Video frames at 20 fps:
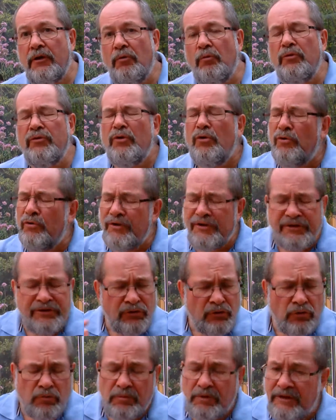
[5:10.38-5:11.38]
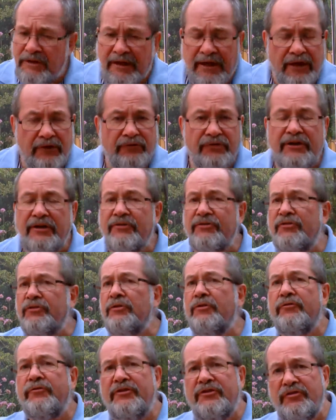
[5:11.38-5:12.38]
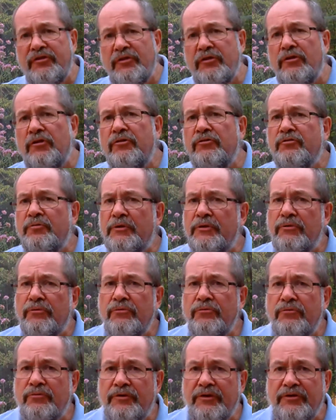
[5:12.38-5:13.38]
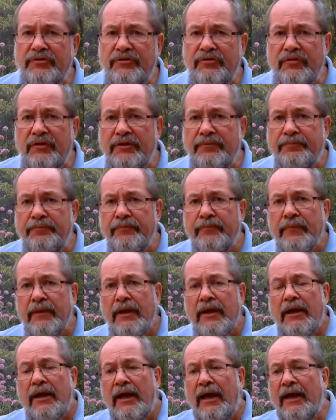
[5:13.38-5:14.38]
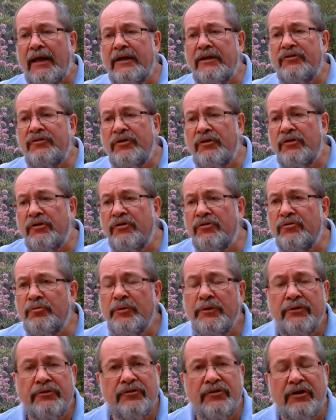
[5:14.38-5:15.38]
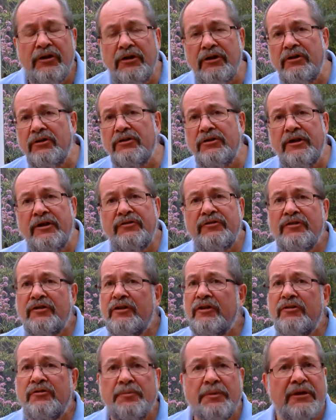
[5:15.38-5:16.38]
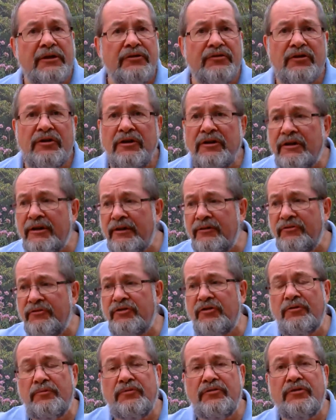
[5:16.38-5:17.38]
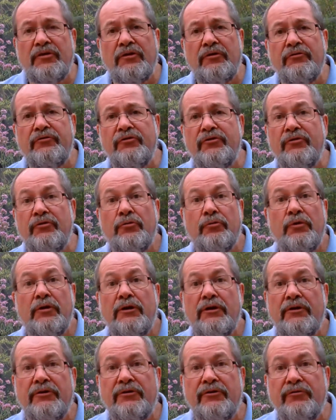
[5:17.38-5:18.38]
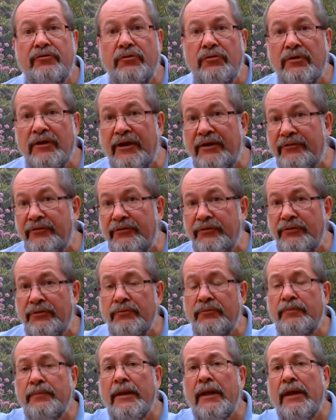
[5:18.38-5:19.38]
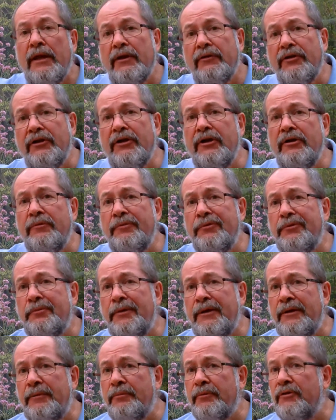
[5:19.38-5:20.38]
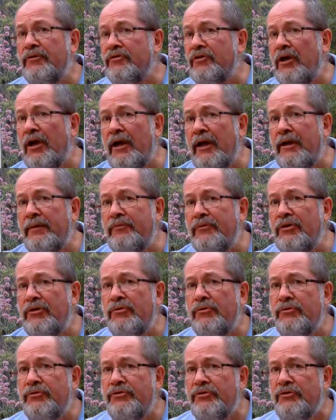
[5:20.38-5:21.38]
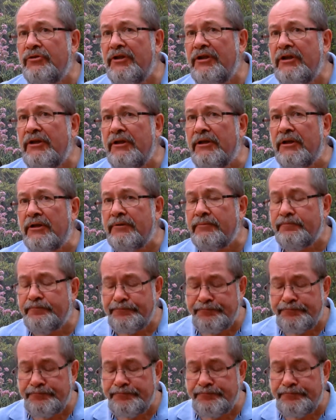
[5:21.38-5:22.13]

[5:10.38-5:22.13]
with all the normal caveats, if it's in God's will, all the rest of it. And is it God's will to heal? Yes, it is, because he announced himself to the world, if you like, through the Hebrew people as, "I am the Lord your healer."